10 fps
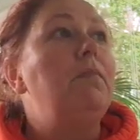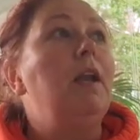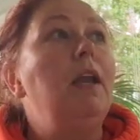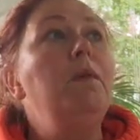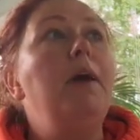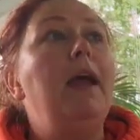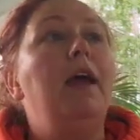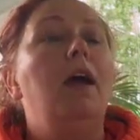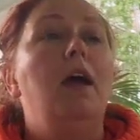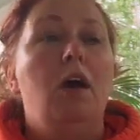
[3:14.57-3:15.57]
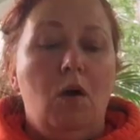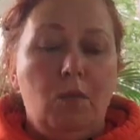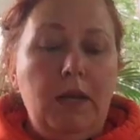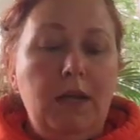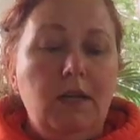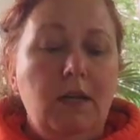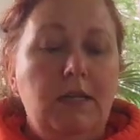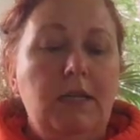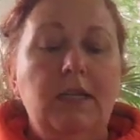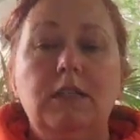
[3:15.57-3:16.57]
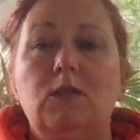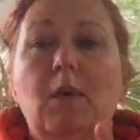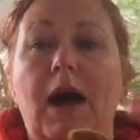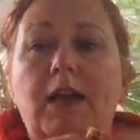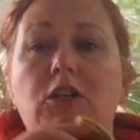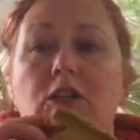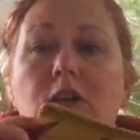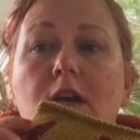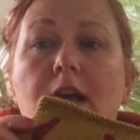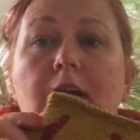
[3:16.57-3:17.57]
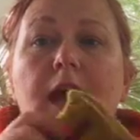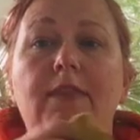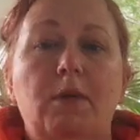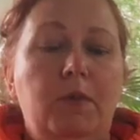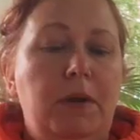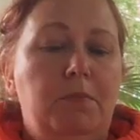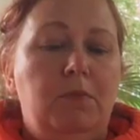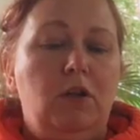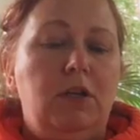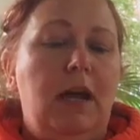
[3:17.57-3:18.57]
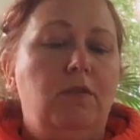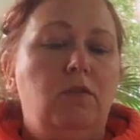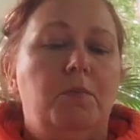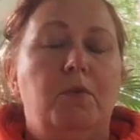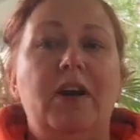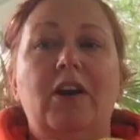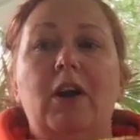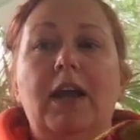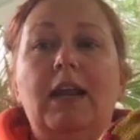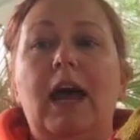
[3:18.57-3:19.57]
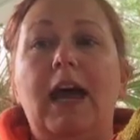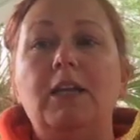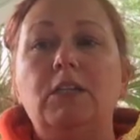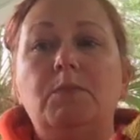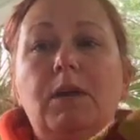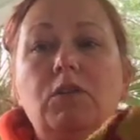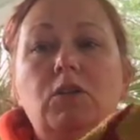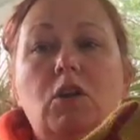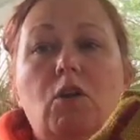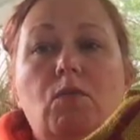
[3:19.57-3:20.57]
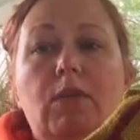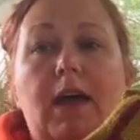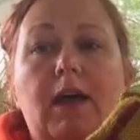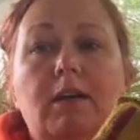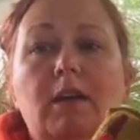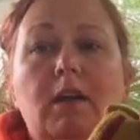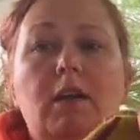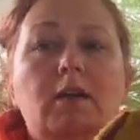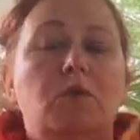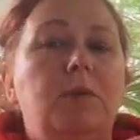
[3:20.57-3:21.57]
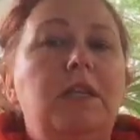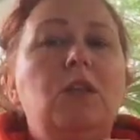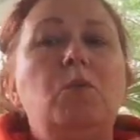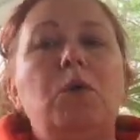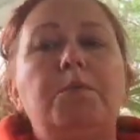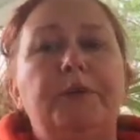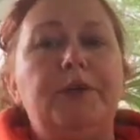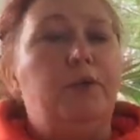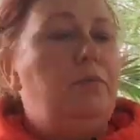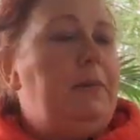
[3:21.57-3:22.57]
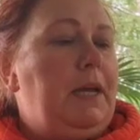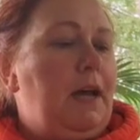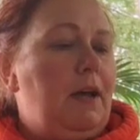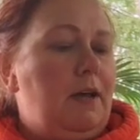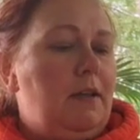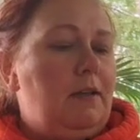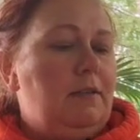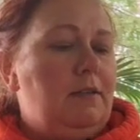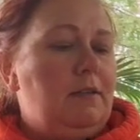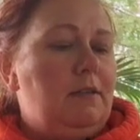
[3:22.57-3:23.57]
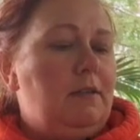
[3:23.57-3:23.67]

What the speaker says: Anyway, we did this swatch, and then we learned how to embroider, and I just want you to know that, so we did the word blue because